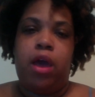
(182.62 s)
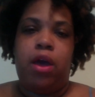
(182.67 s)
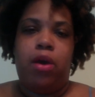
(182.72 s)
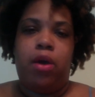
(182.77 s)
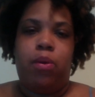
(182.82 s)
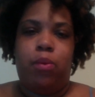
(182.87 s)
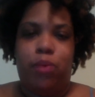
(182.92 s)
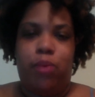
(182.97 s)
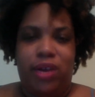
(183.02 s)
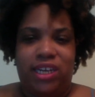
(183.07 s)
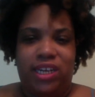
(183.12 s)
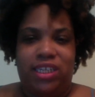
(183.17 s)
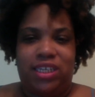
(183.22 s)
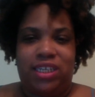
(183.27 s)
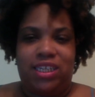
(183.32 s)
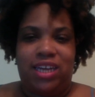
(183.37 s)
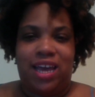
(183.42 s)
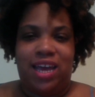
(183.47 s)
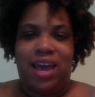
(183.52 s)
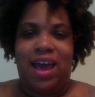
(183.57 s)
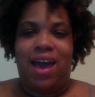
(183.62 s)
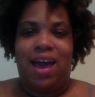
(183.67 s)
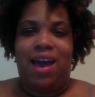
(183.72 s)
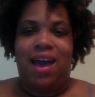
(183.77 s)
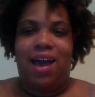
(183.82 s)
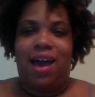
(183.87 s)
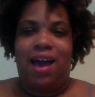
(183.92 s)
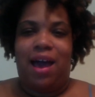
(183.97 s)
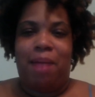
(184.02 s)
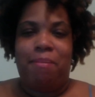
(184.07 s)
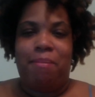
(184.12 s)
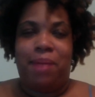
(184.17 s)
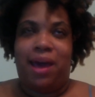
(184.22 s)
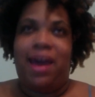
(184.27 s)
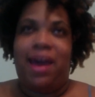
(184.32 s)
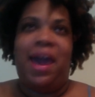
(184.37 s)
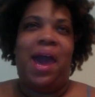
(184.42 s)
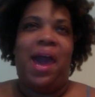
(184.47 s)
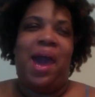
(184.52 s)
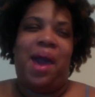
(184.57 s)
which I'm not
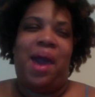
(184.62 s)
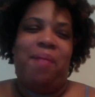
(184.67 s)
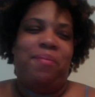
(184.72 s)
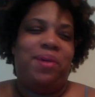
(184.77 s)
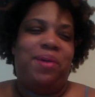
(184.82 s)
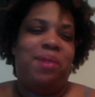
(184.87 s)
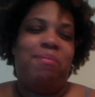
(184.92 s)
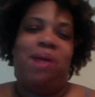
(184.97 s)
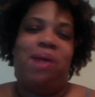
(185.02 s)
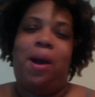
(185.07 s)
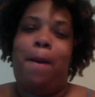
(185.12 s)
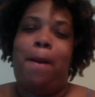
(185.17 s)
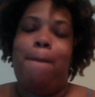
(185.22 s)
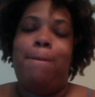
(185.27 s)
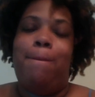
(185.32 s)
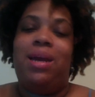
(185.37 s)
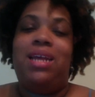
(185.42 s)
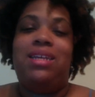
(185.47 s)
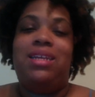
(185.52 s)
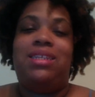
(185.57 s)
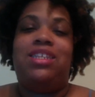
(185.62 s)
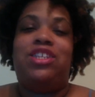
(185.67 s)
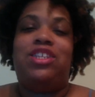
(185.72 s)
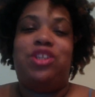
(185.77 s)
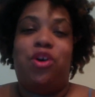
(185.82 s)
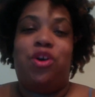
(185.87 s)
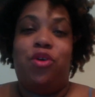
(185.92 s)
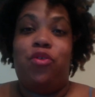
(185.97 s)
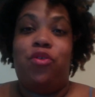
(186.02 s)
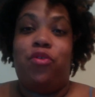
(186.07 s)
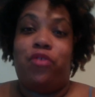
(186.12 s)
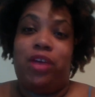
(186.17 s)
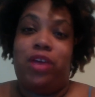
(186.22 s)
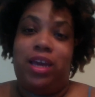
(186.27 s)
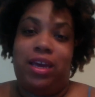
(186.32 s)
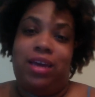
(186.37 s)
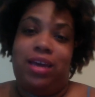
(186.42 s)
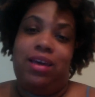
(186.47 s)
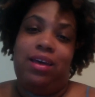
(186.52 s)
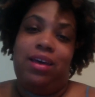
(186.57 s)
happy about, but it's so
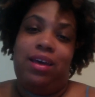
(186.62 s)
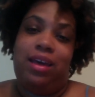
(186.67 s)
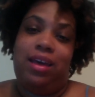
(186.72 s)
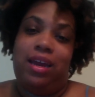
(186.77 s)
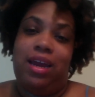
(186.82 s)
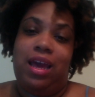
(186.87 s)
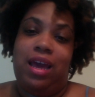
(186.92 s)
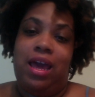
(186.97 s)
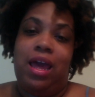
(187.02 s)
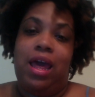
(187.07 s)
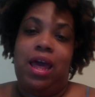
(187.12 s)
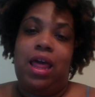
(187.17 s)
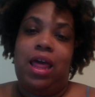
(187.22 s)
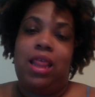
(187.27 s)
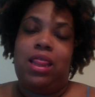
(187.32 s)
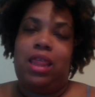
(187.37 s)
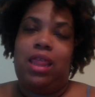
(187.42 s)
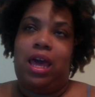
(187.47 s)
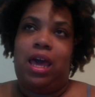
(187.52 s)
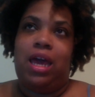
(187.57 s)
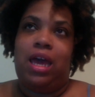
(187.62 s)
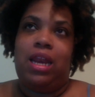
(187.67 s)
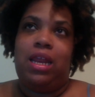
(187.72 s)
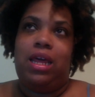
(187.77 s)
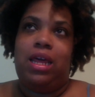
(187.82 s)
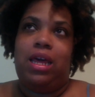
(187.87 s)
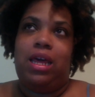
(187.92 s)
freaking good that